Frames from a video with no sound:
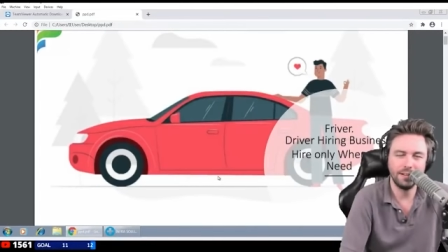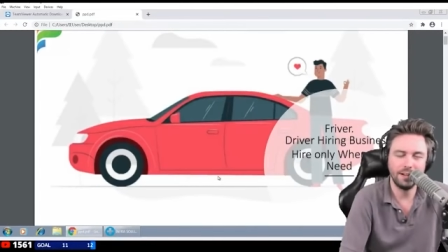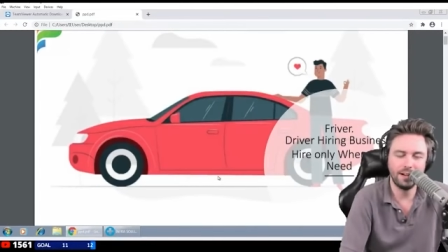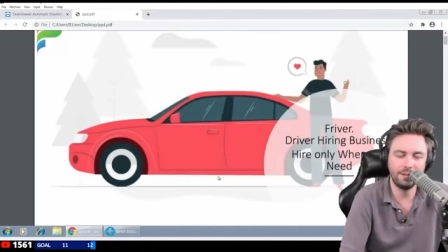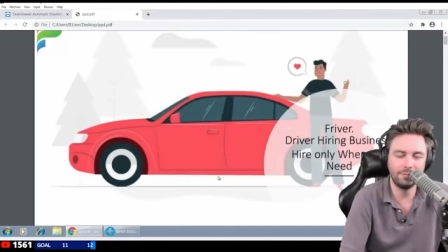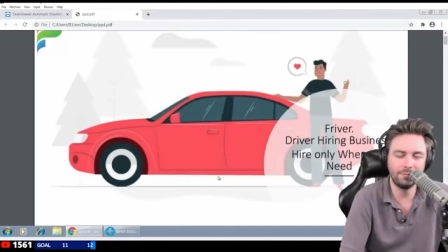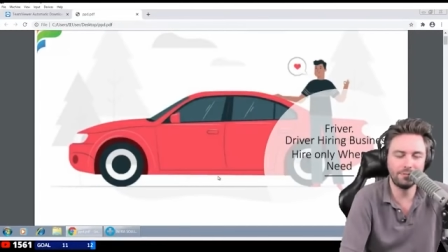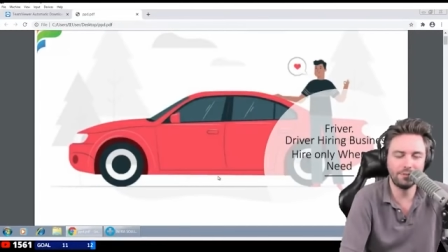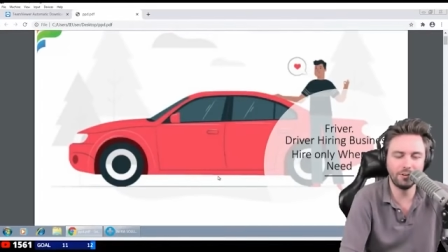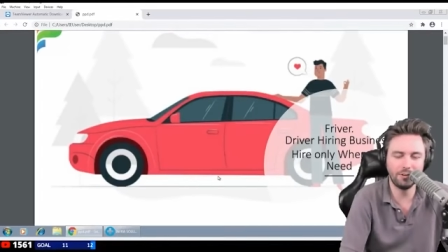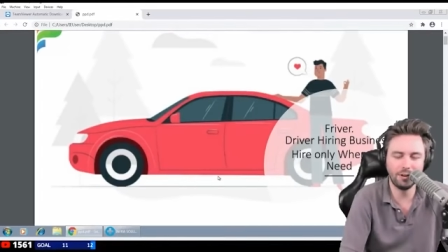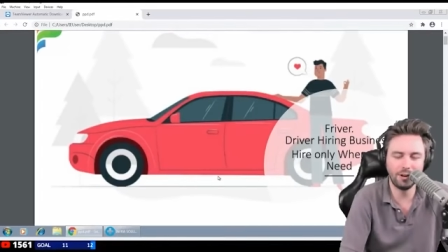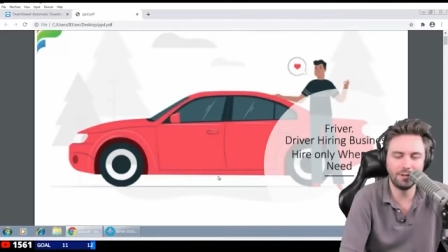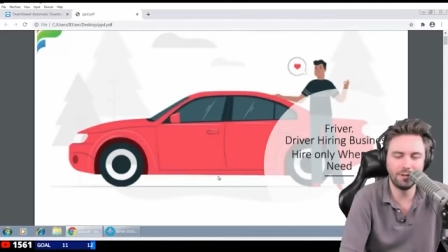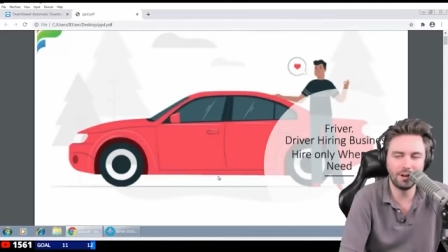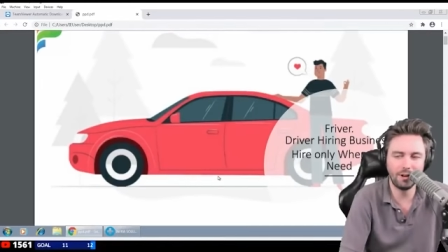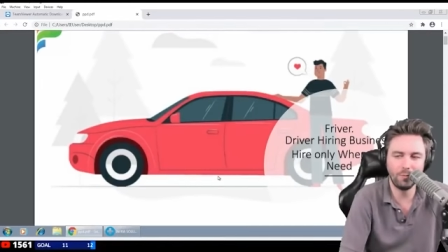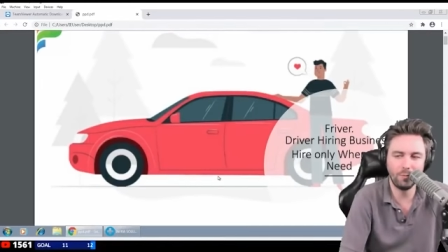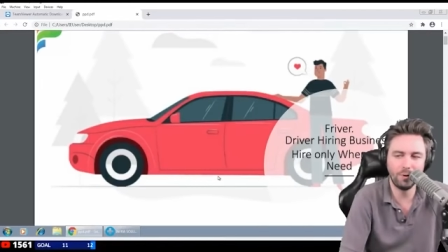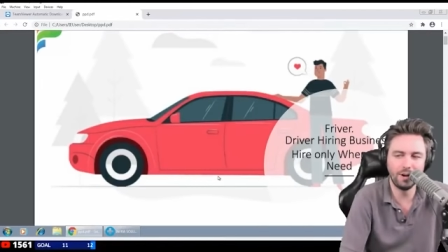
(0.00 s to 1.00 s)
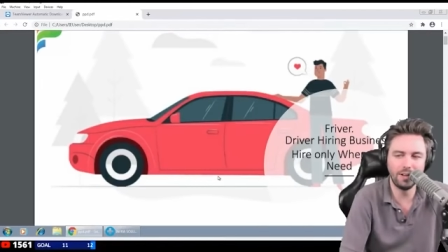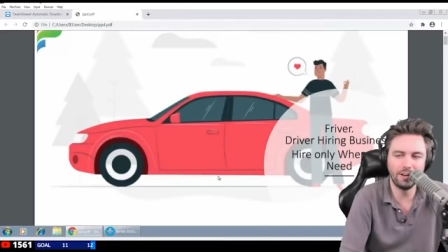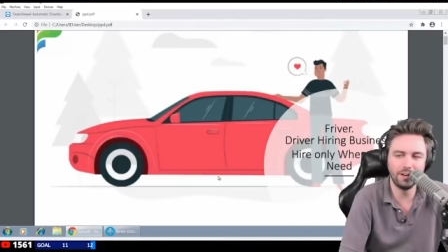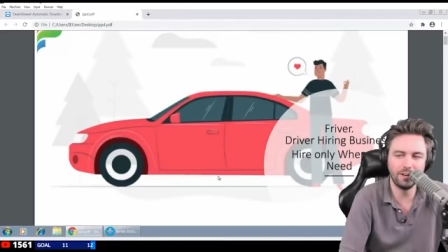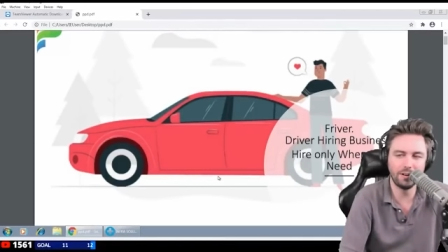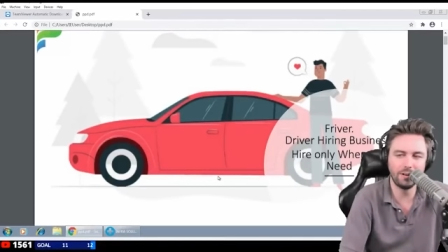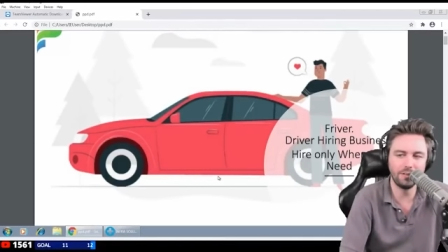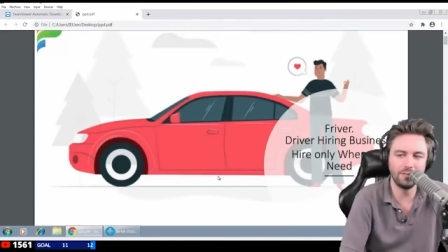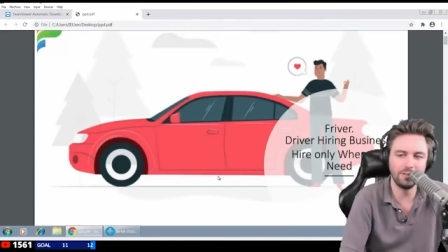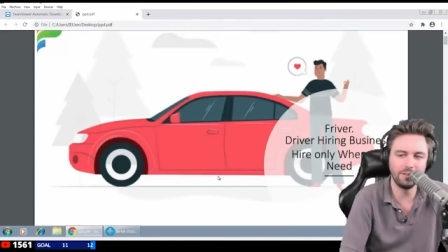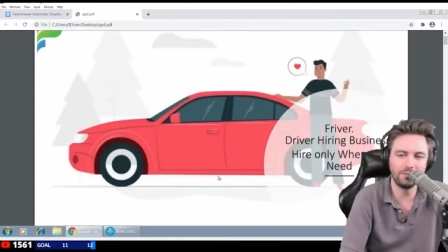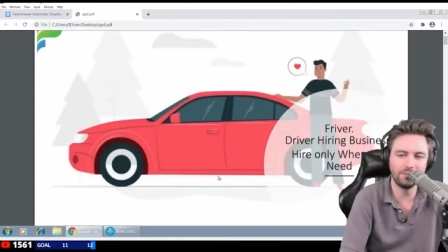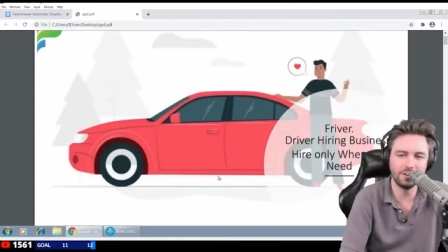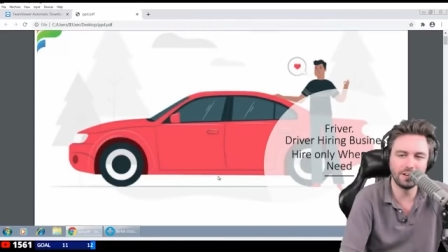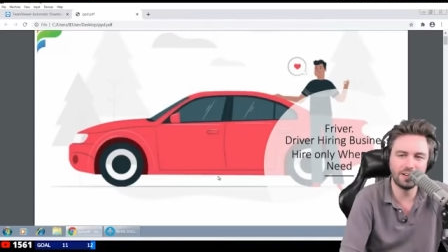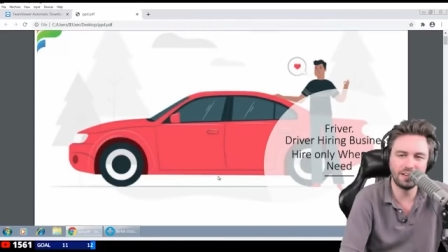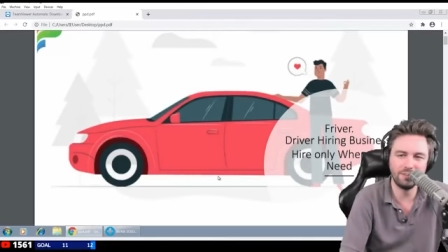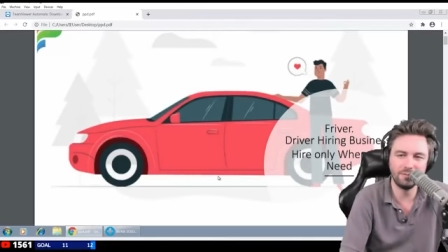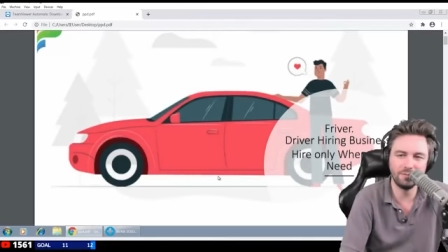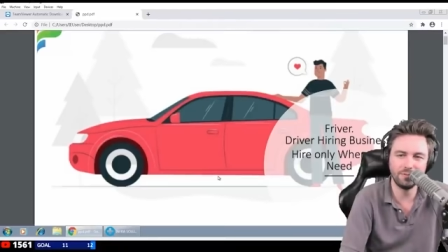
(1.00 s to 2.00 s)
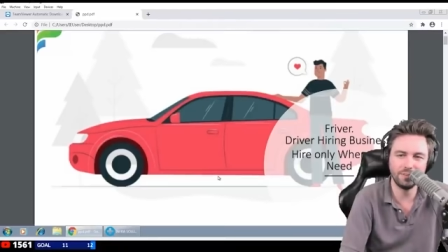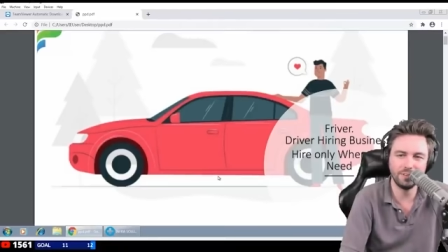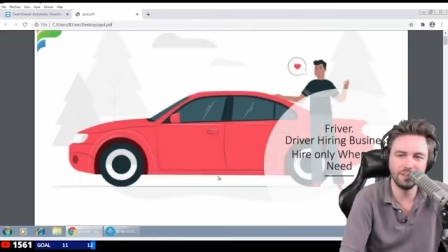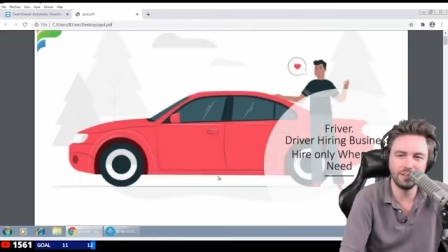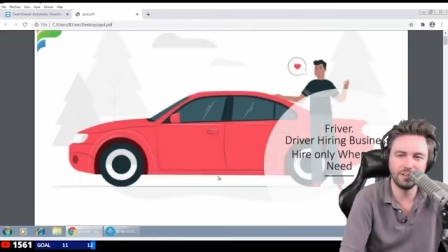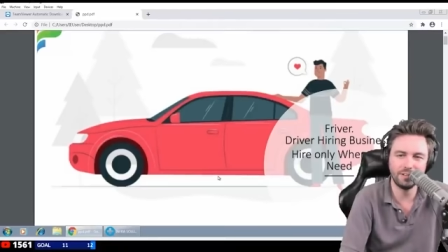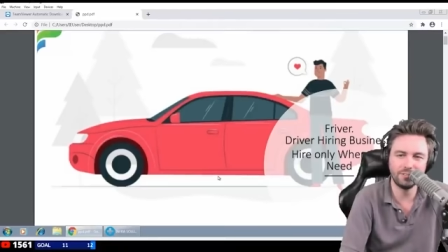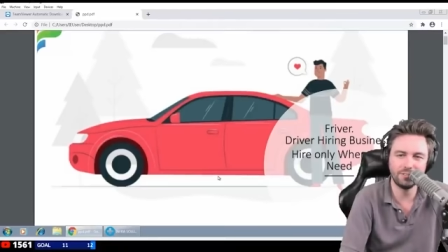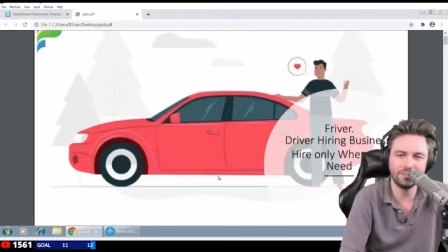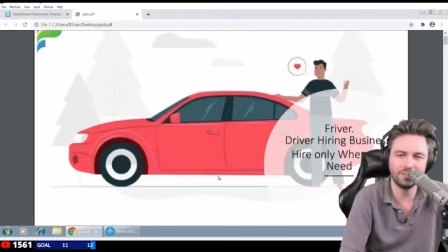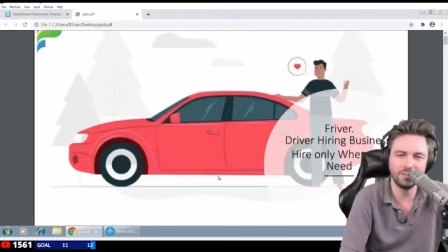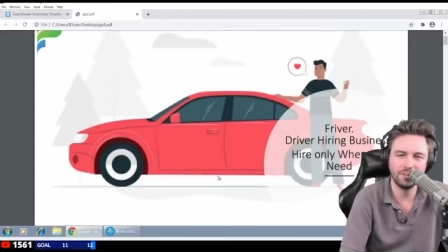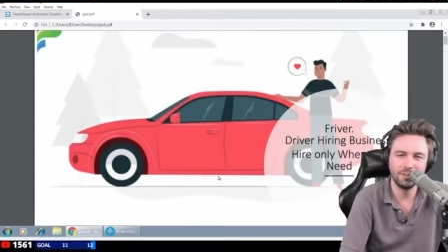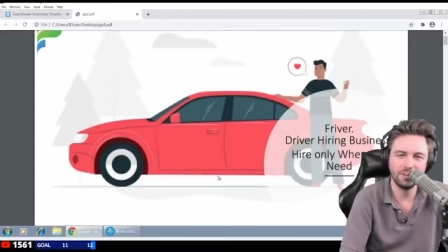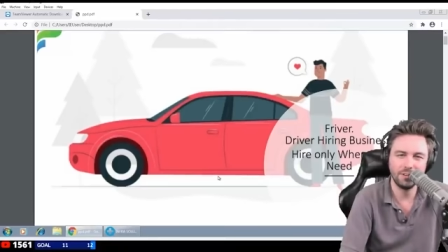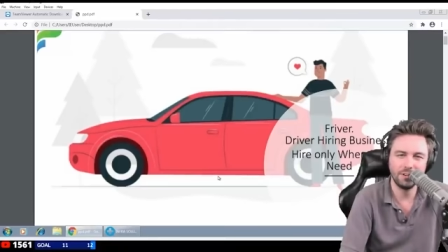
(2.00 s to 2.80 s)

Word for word: I'm so I, I waited all this time for this.